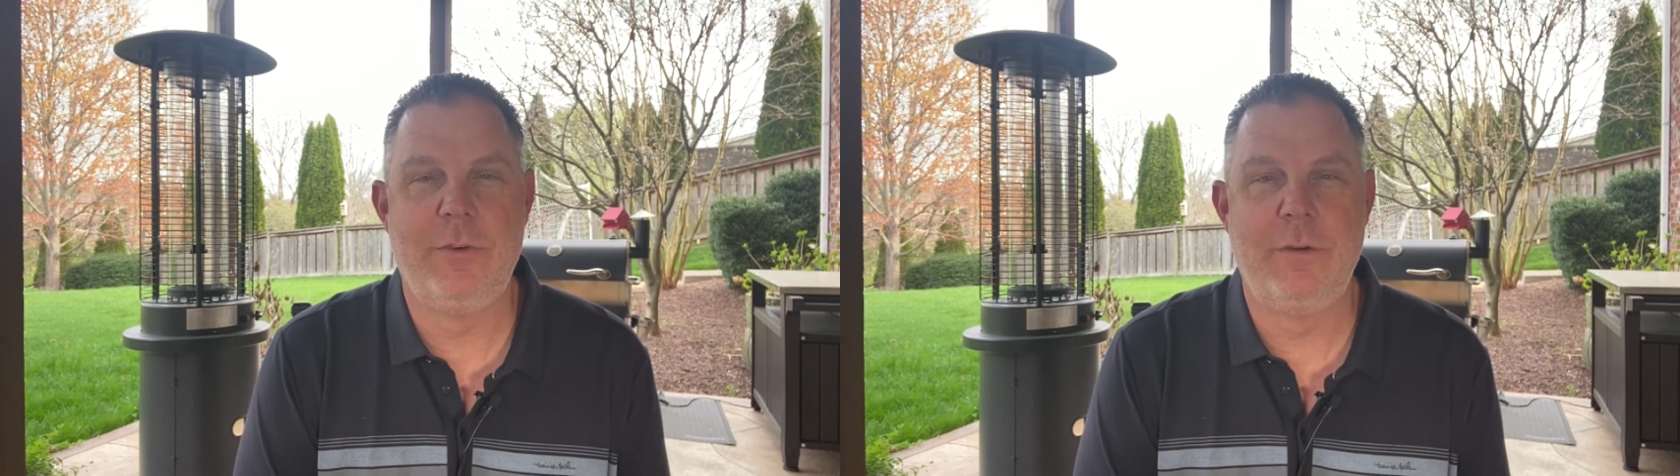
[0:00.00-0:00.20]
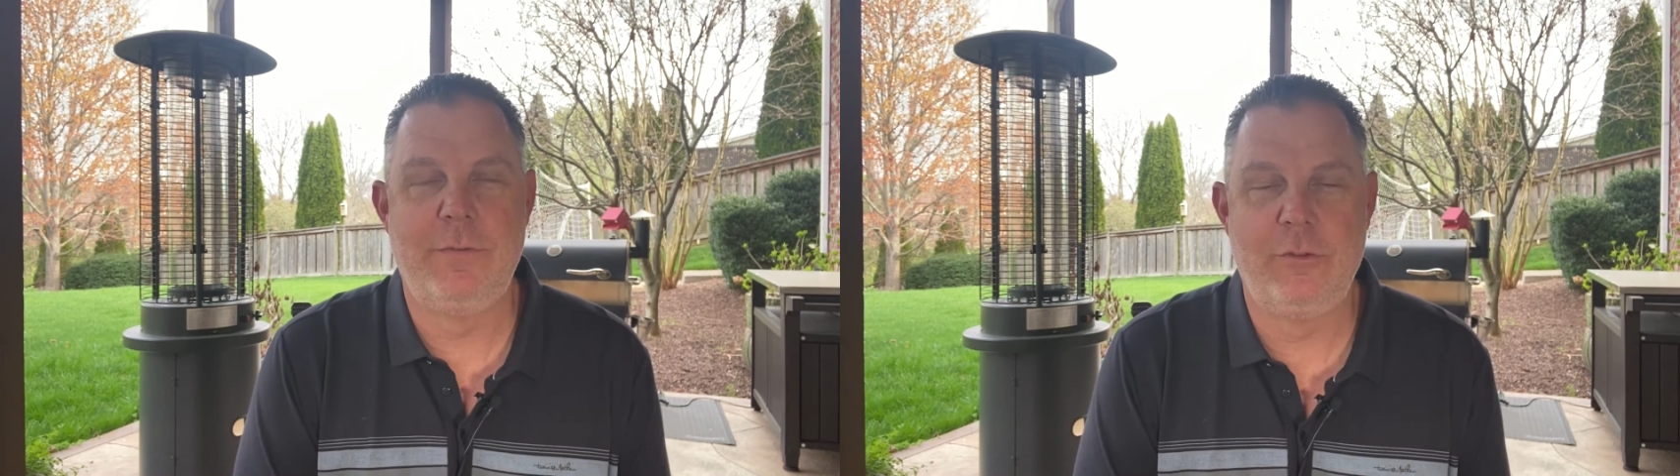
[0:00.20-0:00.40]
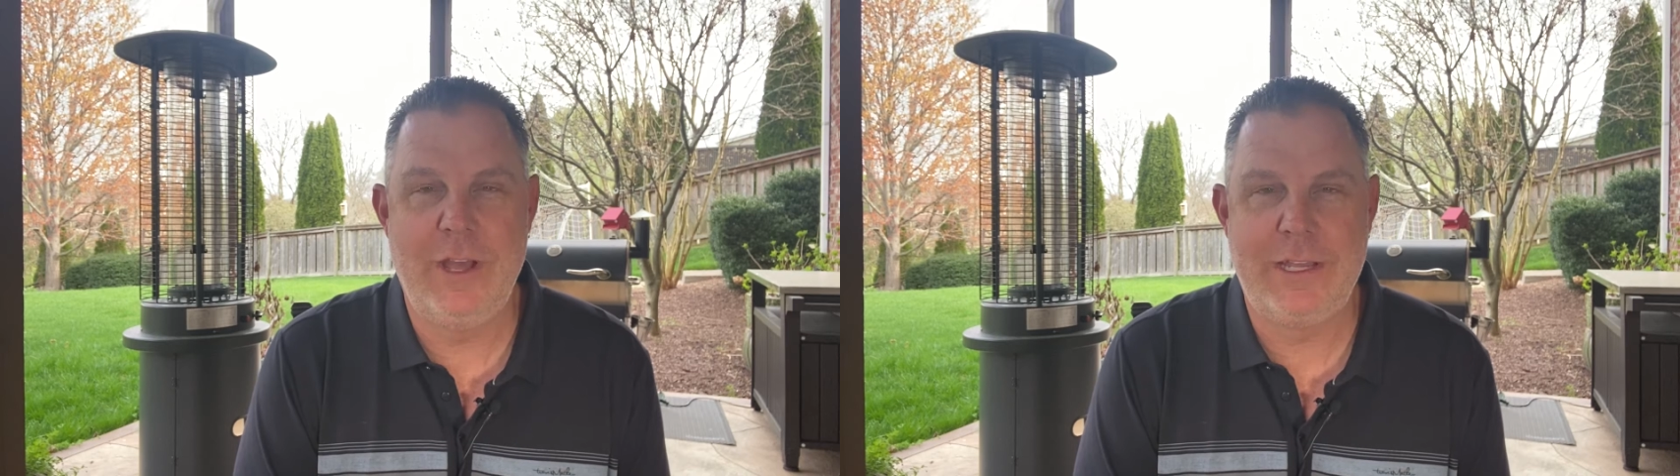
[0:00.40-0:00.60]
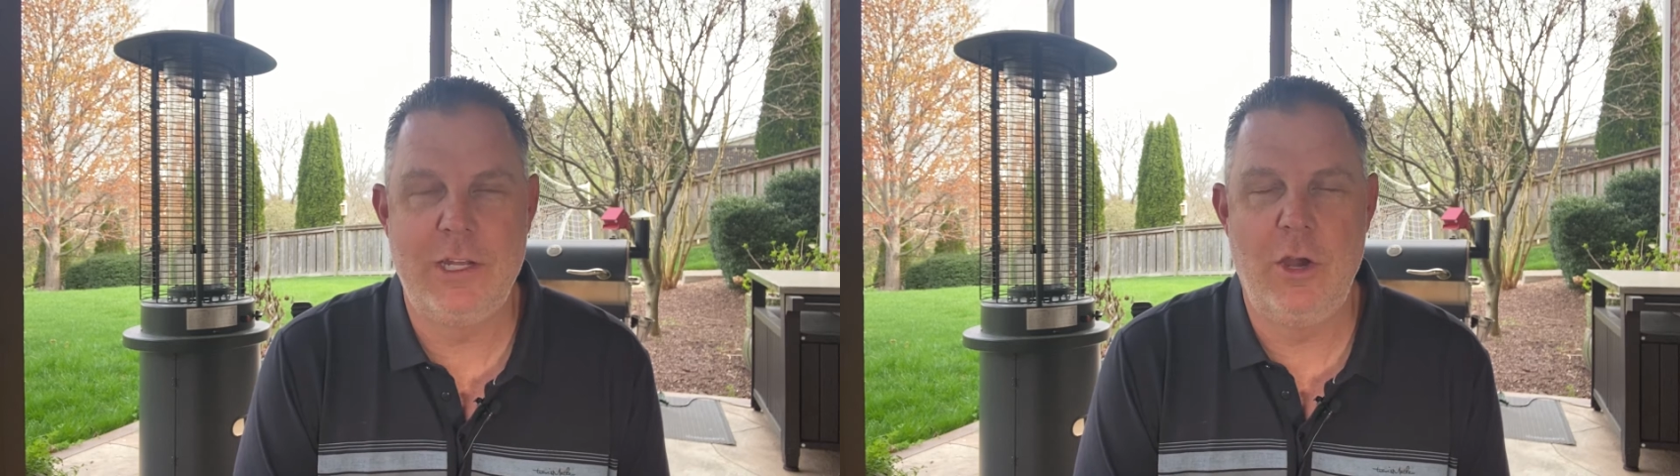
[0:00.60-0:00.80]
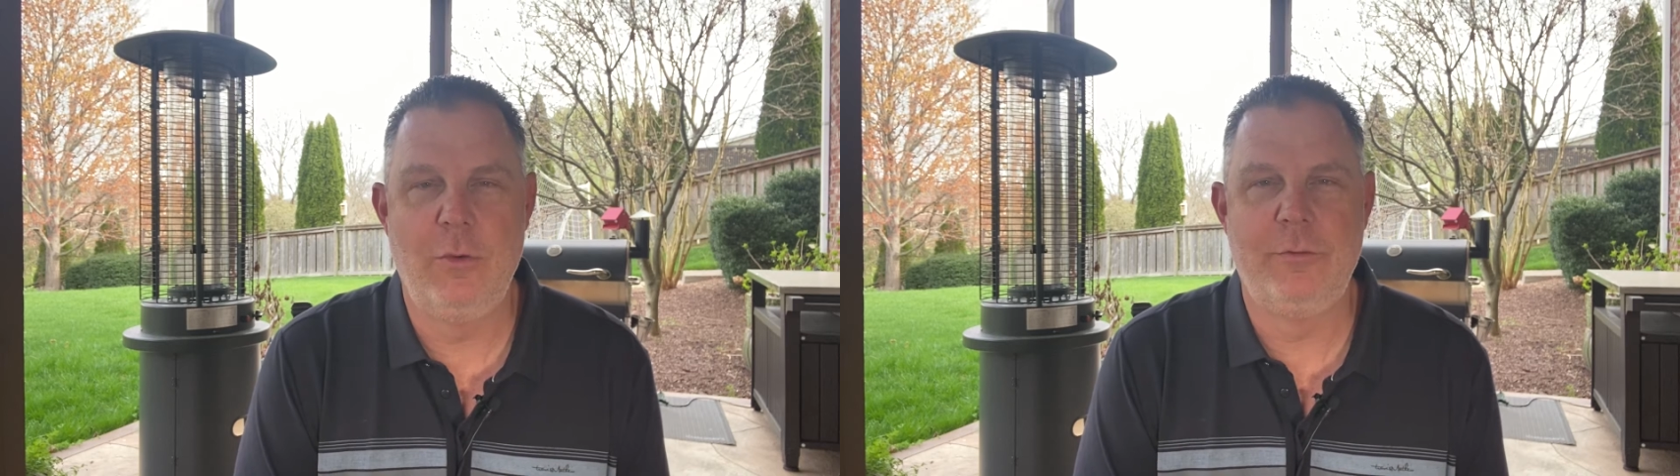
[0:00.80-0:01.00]
for
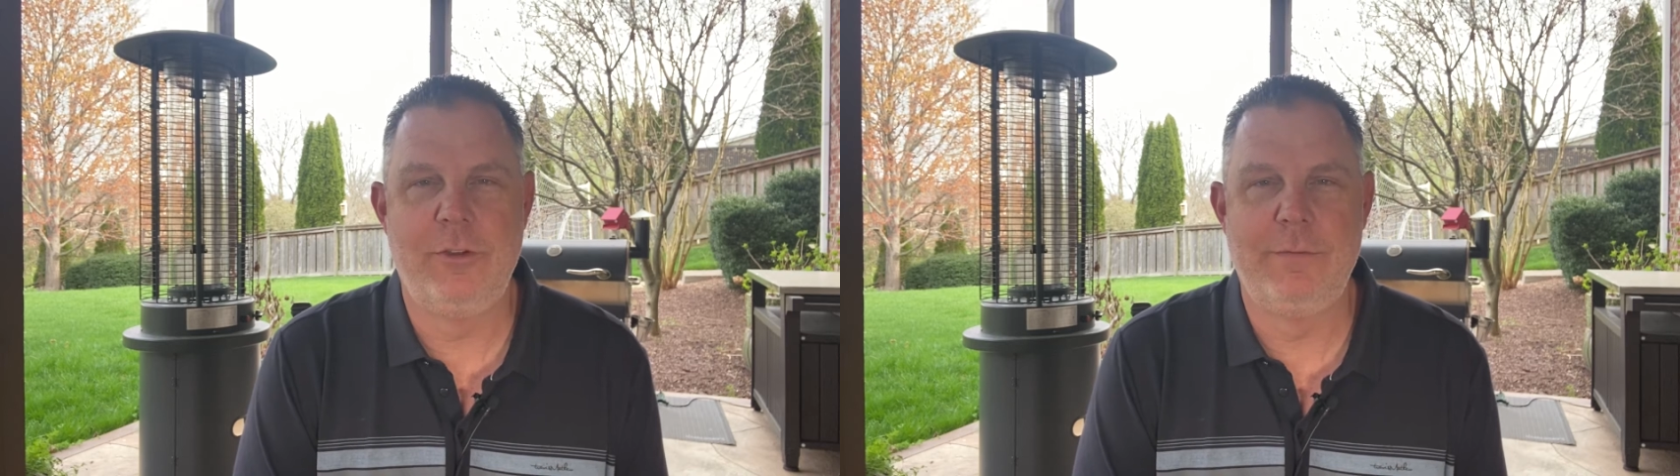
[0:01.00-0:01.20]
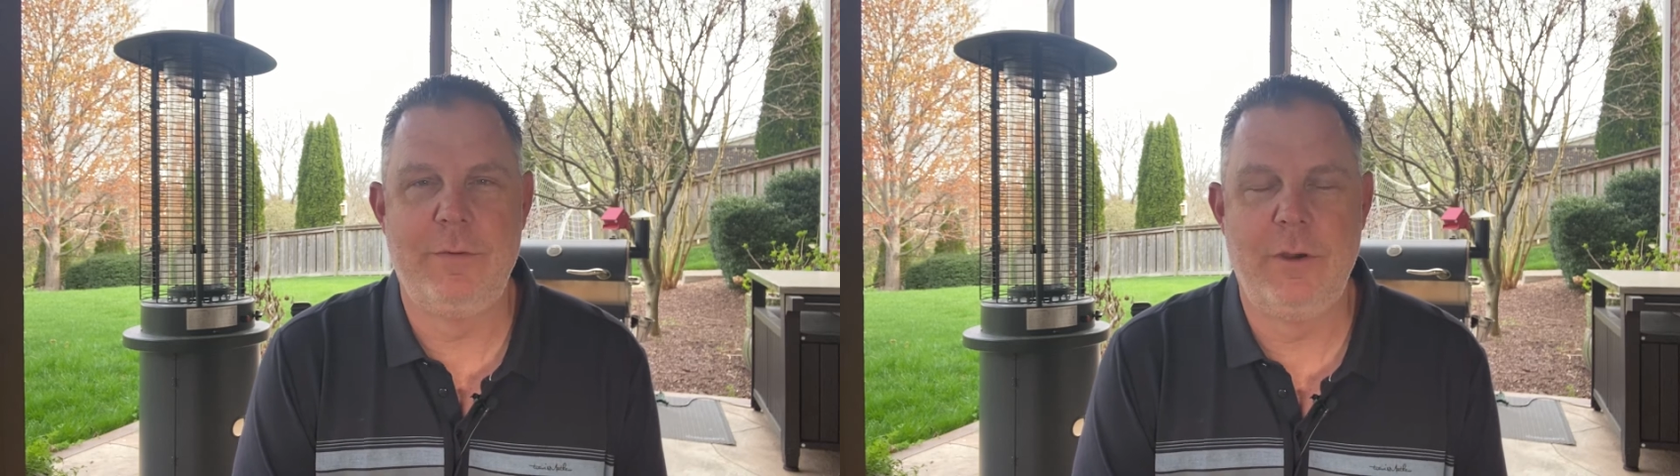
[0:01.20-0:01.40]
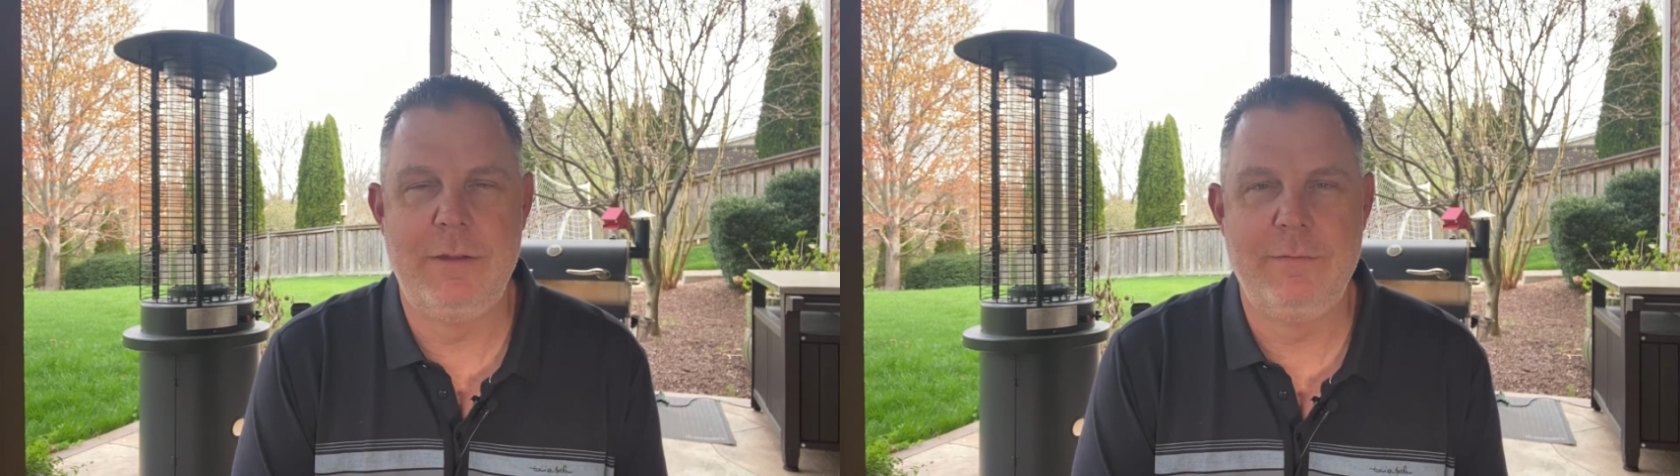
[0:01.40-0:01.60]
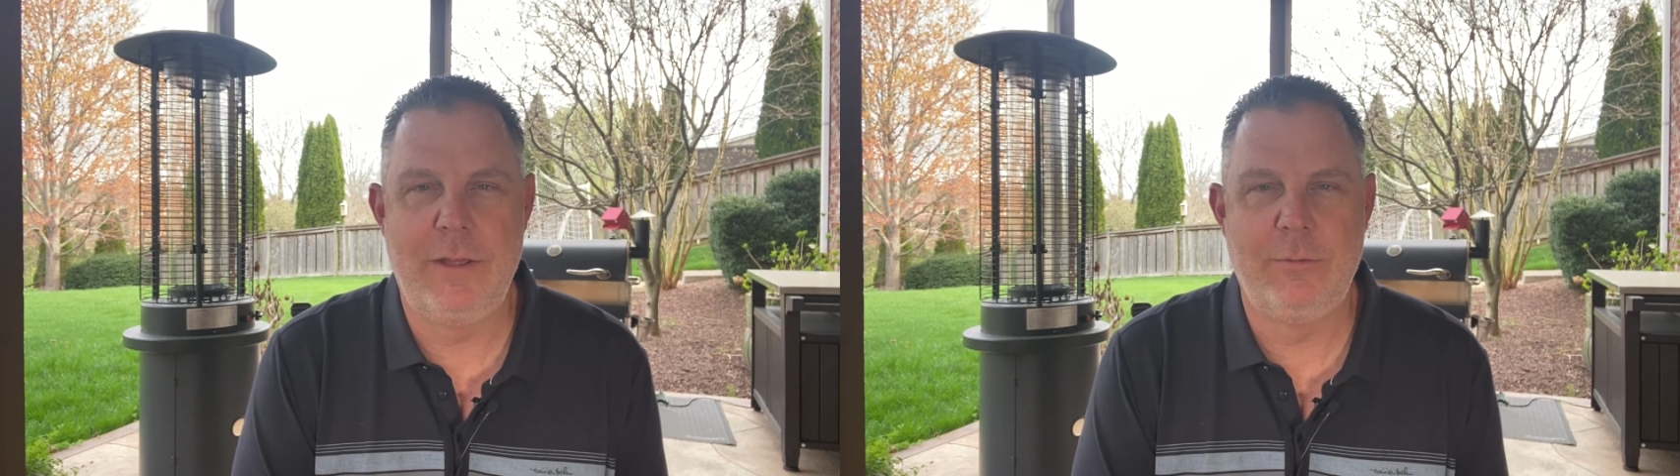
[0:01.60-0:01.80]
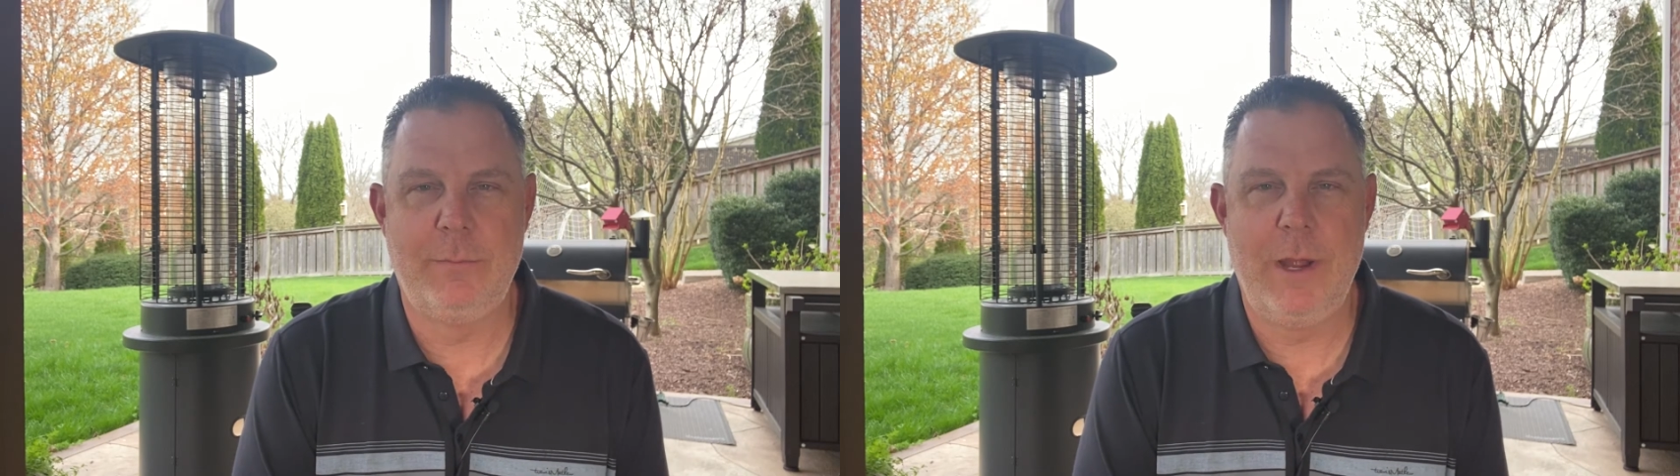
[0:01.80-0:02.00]
second homes and for
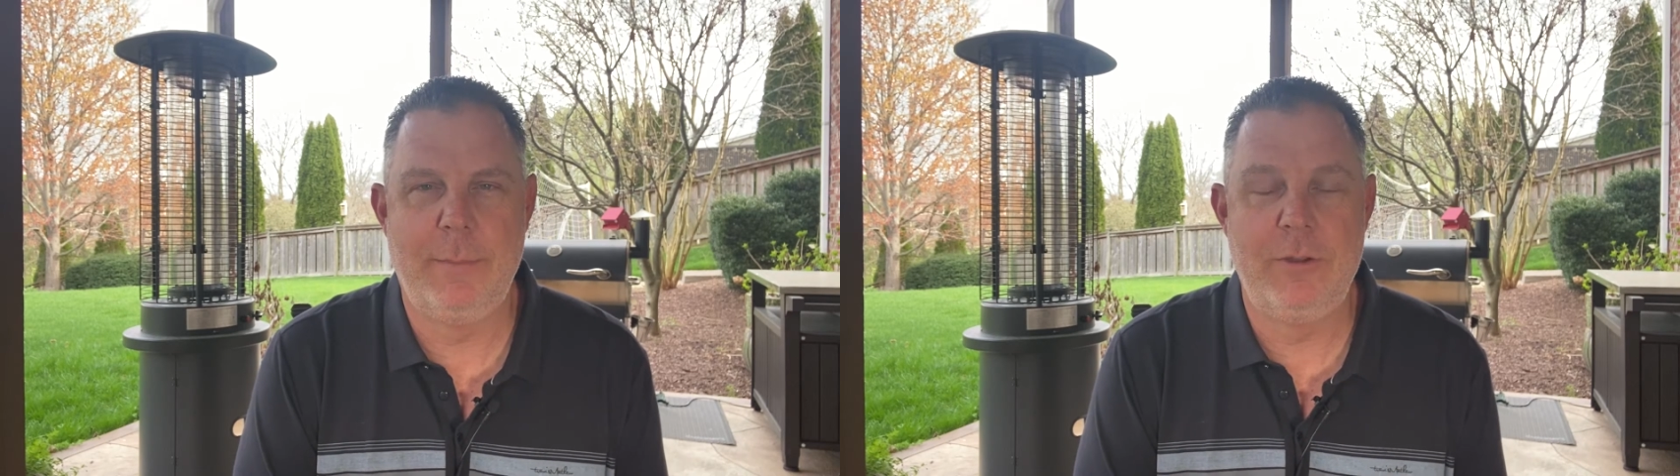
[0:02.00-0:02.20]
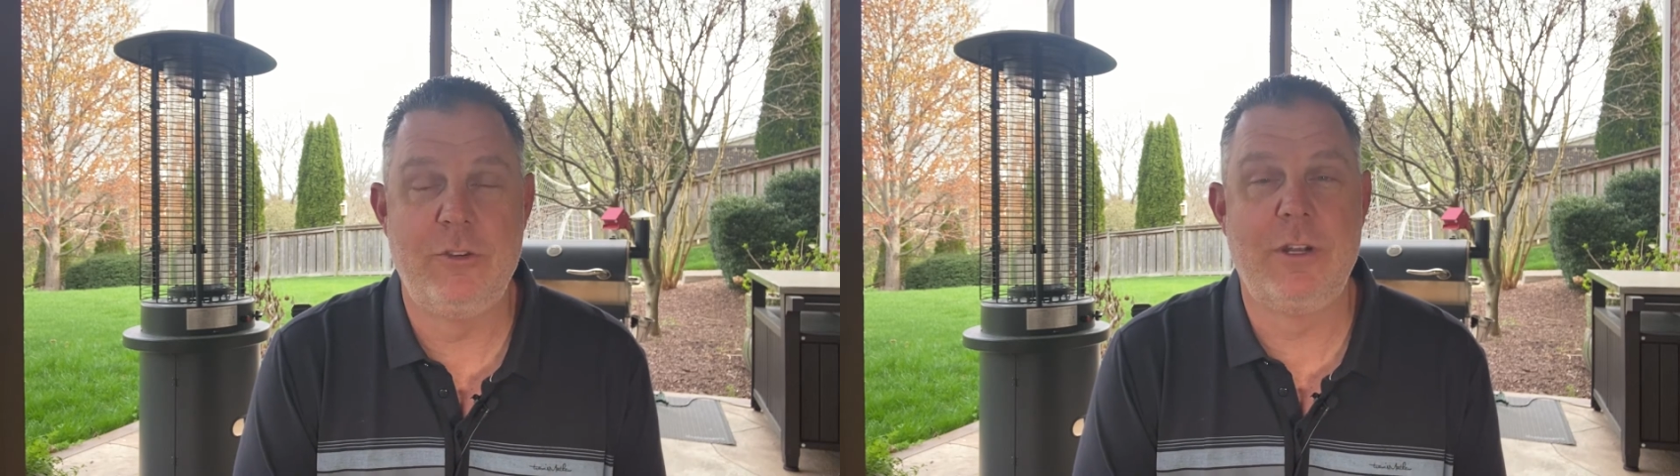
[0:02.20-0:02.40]
investment properties,